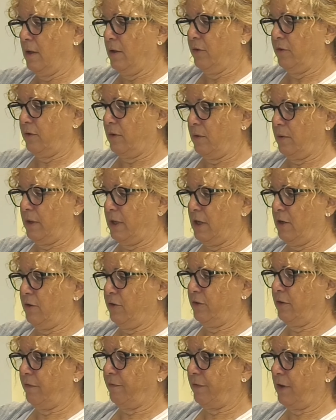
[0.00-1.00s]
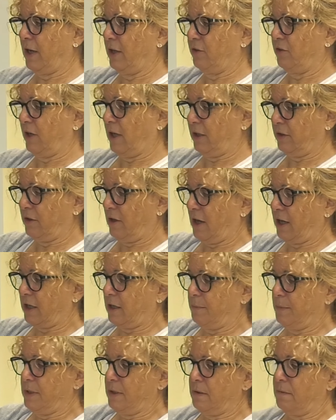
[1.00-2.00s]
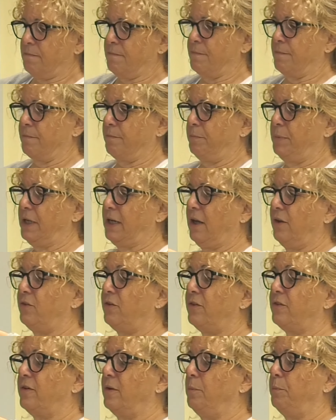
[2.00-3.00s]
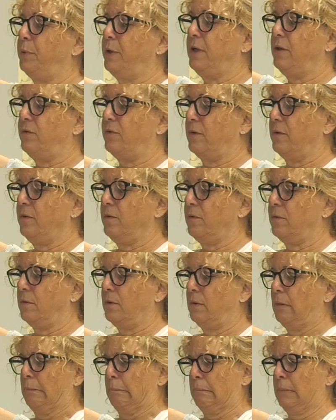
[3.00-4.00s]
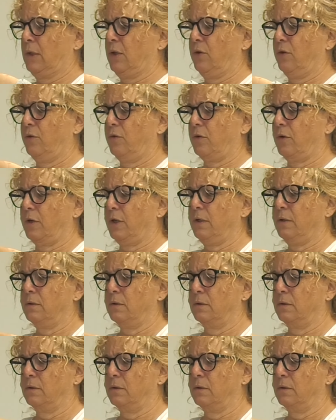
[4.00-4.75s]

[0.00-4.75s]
So here's a fragile document because it's in pieces. Sorry.